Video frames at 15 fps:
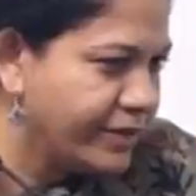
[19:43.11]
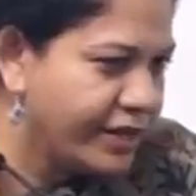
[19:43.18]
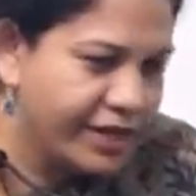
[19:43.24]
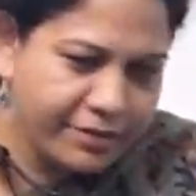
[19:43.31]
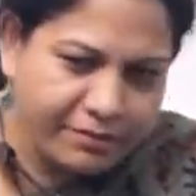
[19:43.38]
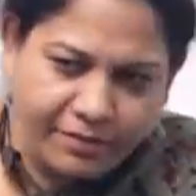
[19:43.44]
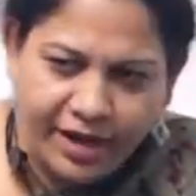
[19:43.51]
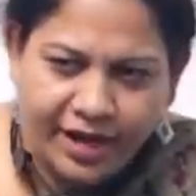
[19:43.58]

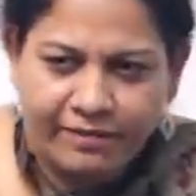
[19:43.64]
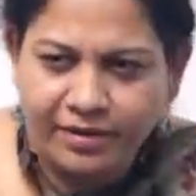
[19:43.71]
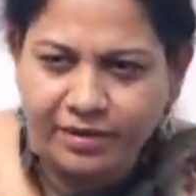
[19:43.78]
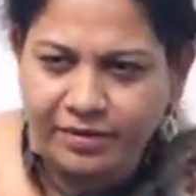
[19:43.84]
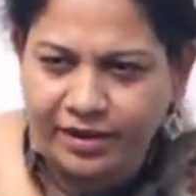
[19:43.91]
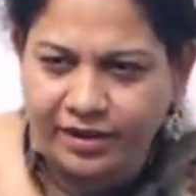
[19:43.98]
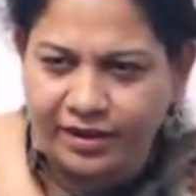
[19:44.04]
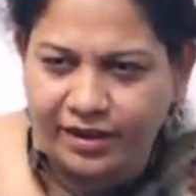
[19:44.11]
It may be
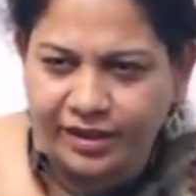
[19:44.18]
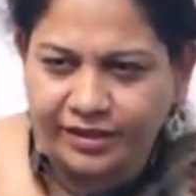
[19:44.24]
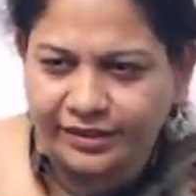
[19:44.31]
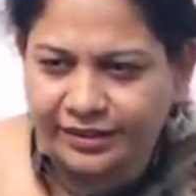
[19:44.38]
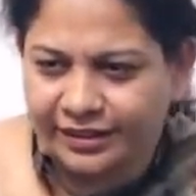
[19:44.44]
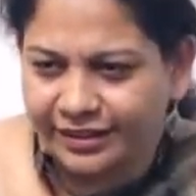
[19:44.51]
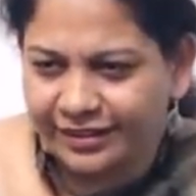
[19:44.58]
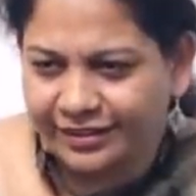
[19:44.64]

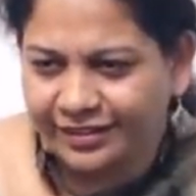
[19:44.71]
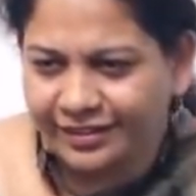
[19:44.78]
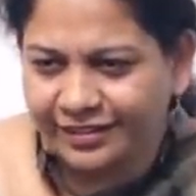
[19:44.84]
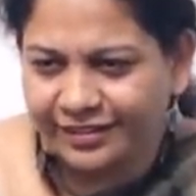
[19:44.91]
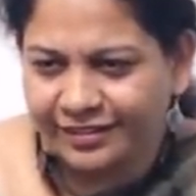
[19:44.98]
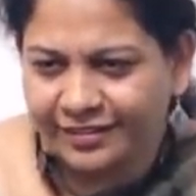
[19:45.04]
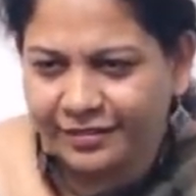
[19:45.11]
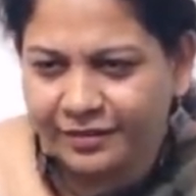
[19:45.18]
because
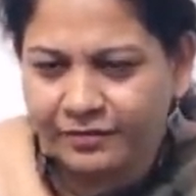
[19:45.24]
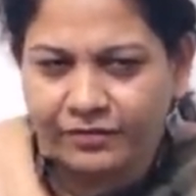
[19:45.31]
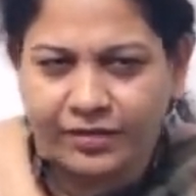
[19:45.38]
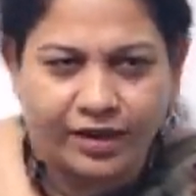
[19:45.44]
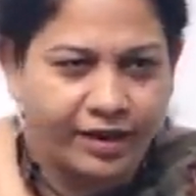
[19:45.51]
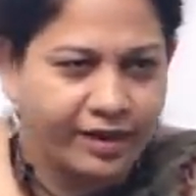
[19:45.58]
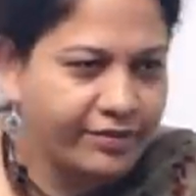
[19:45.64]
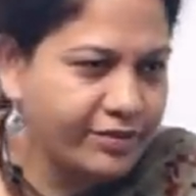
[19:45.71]
we
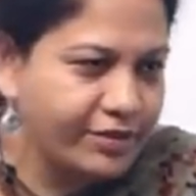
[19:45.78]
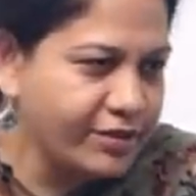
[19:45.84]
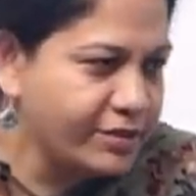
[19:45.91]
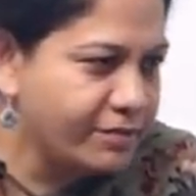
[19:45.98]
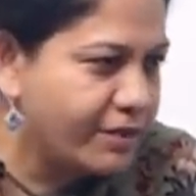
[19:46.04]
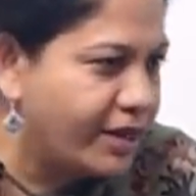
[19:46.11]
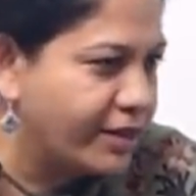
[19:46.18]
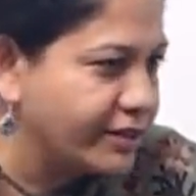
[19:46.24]
love those
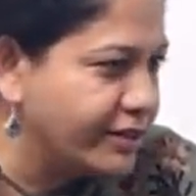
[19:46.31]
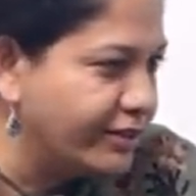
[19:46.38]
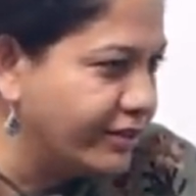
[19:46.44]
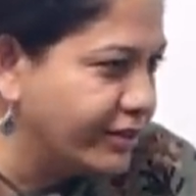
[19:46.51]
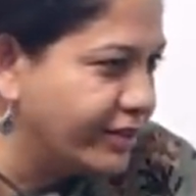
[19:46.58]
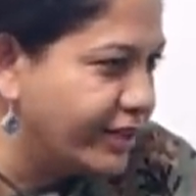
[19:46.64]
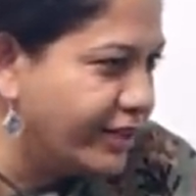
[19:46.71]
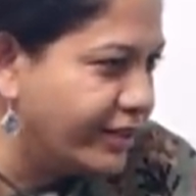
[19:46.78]
marks
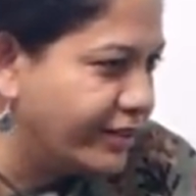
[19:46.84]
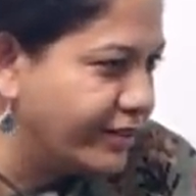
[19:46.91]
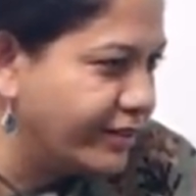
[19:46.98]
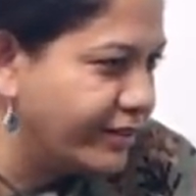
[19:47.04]
out there.